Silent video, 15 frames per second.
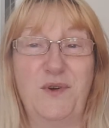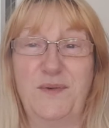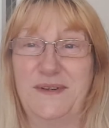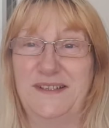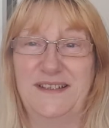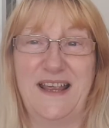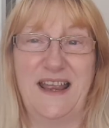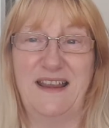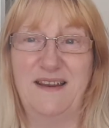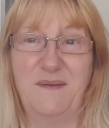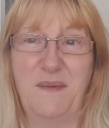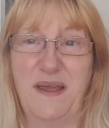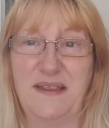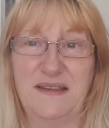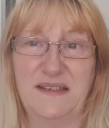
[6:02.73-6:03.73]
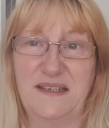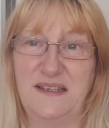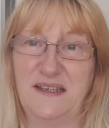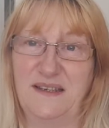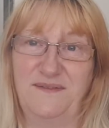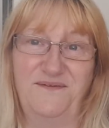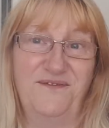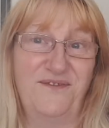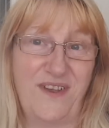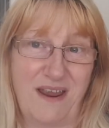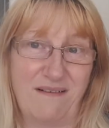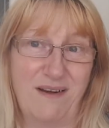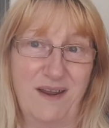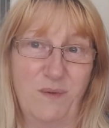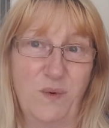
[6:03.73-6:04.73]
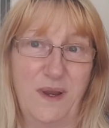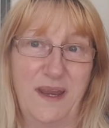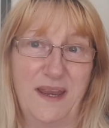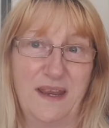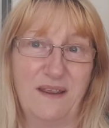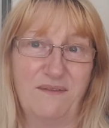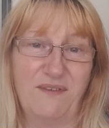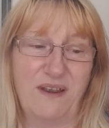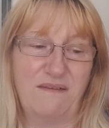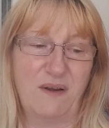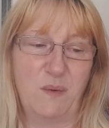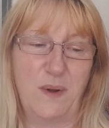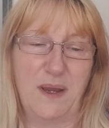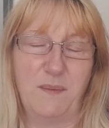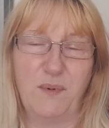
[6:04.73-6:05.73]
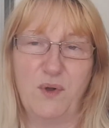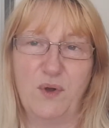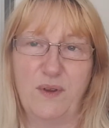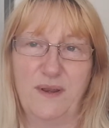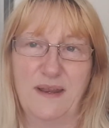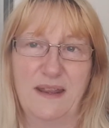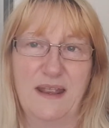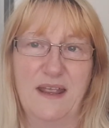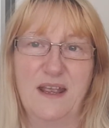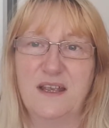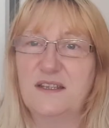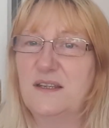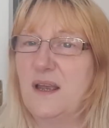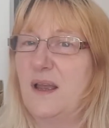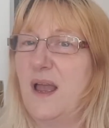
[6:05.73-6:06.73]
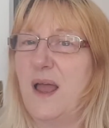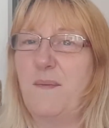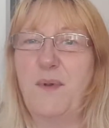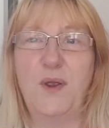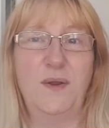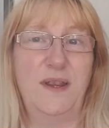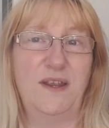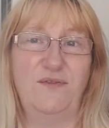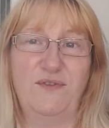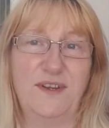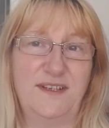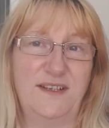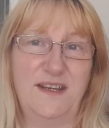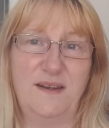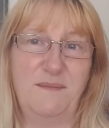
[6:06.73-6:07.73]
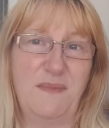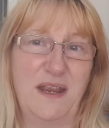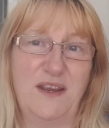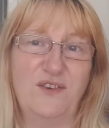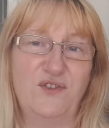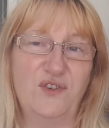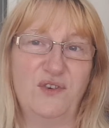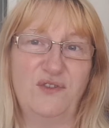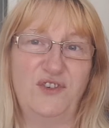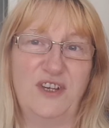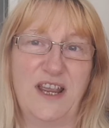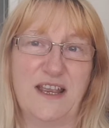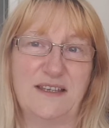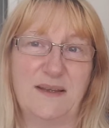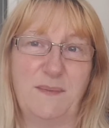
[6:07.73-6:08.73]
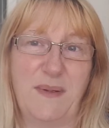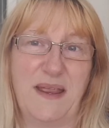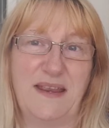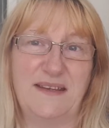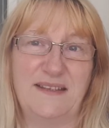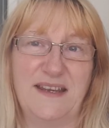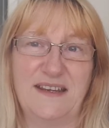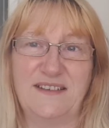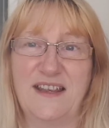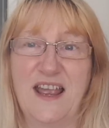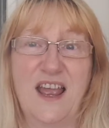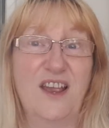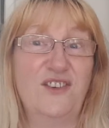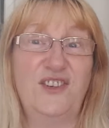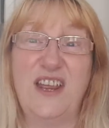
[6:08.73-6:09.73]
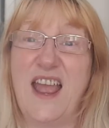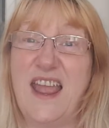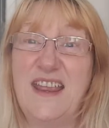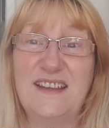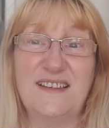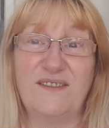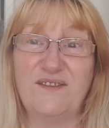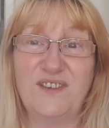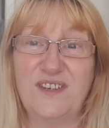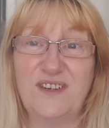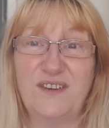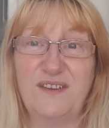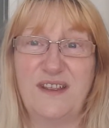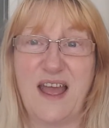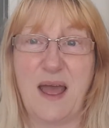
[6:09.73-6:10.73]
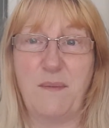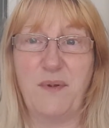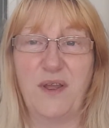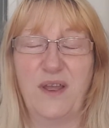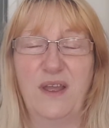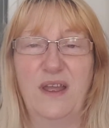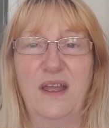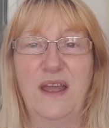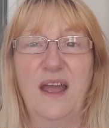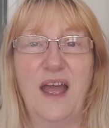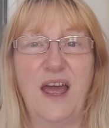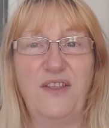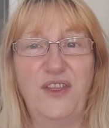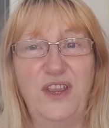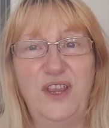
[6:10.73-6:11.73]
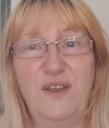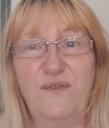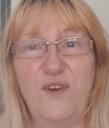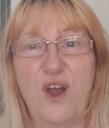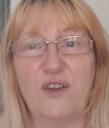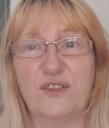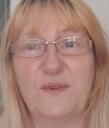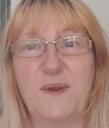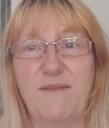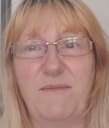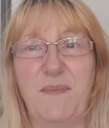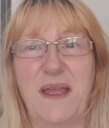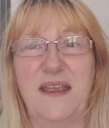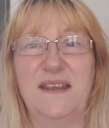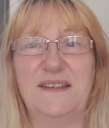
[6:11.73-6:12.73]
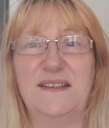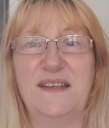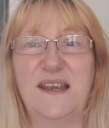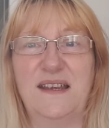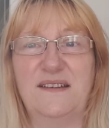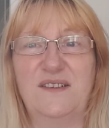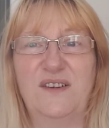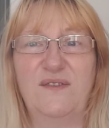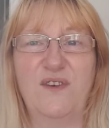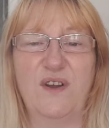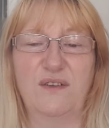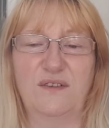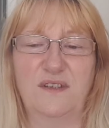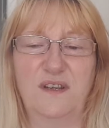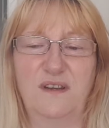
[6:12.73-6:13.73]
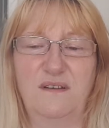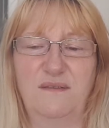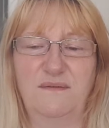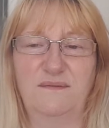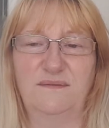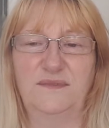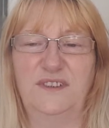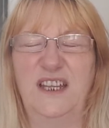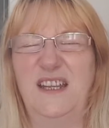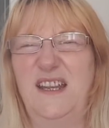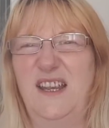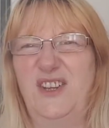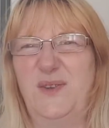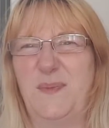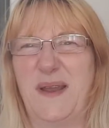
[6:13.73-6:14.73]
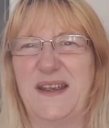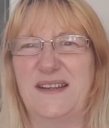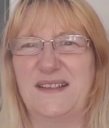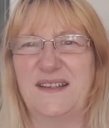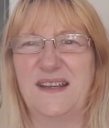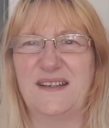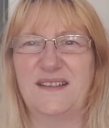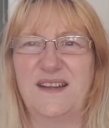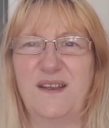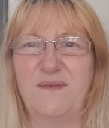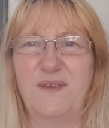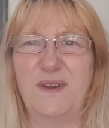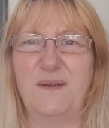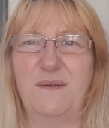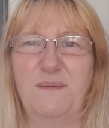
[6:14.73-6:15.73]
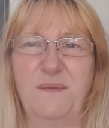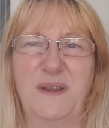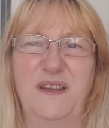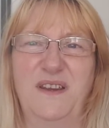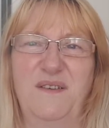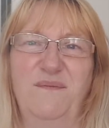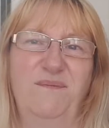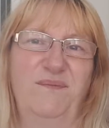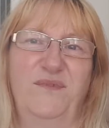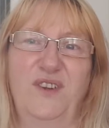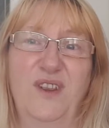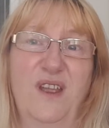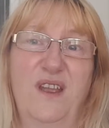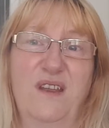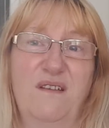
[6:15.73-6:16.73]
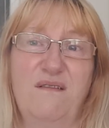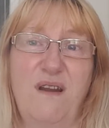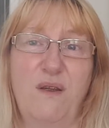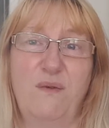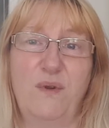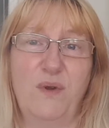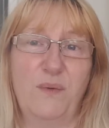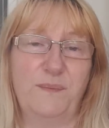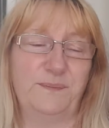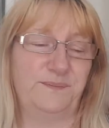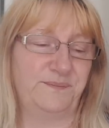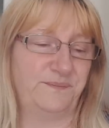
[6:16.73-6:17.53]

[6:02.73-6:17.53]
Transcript: always saying, the maths is very weak, a very weak point. So I'm only interested in making sure she gets the basics. And she hates them to do that, but I think you've got to have basics. You've got to, you need your basics, don't you, when you're grown up.